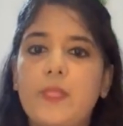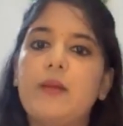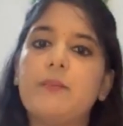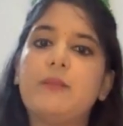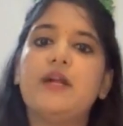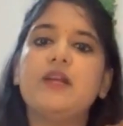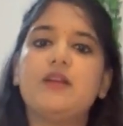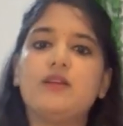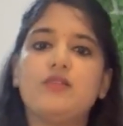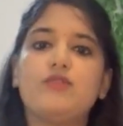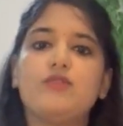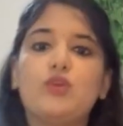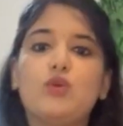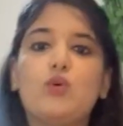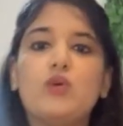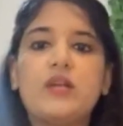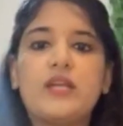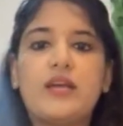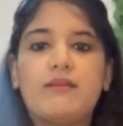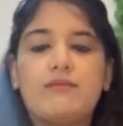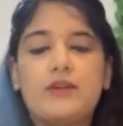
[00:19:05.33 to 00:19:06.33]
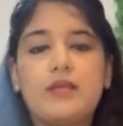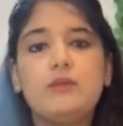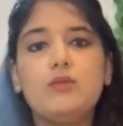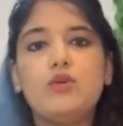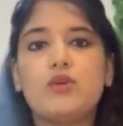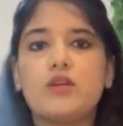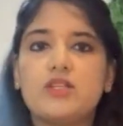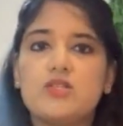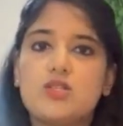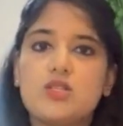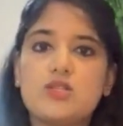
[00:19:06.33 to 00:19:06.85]
But if you don't have time,
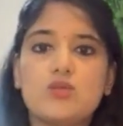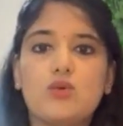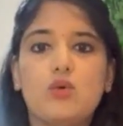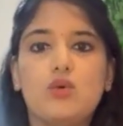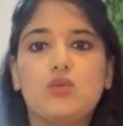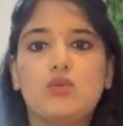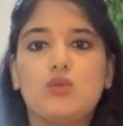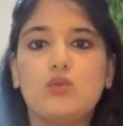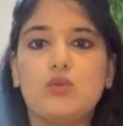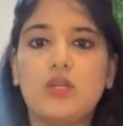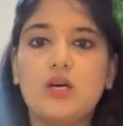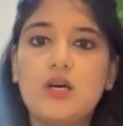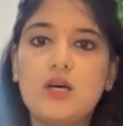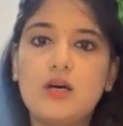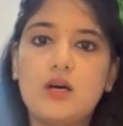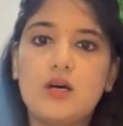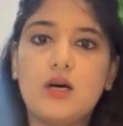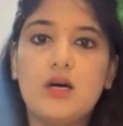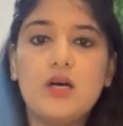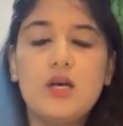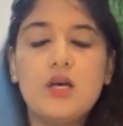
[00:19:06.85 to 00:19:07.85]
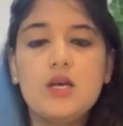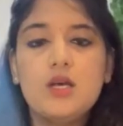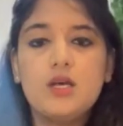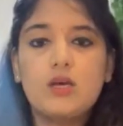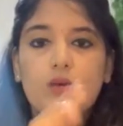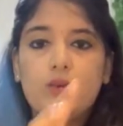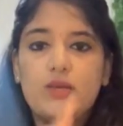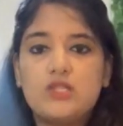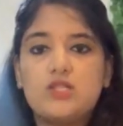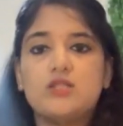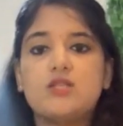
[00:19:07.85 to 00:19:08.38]
you can just go through the
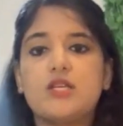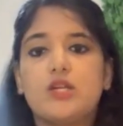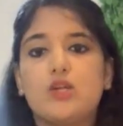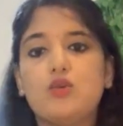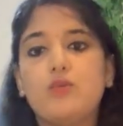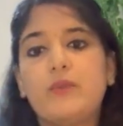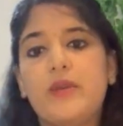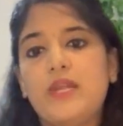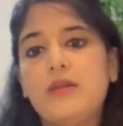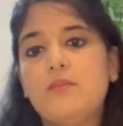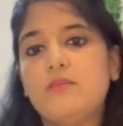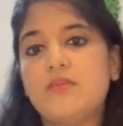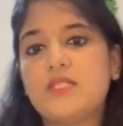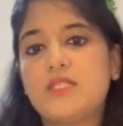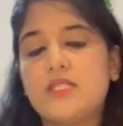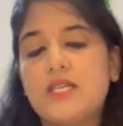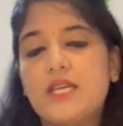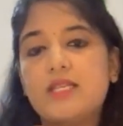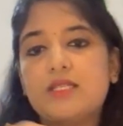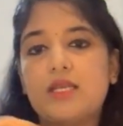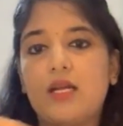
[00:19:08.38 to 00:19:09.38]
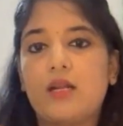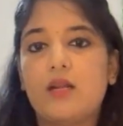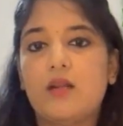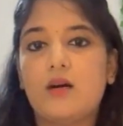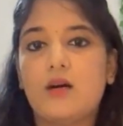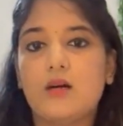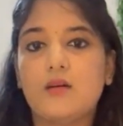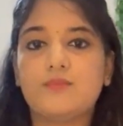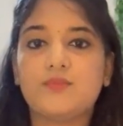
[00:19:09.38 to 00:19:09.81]
questions that you made mistakes and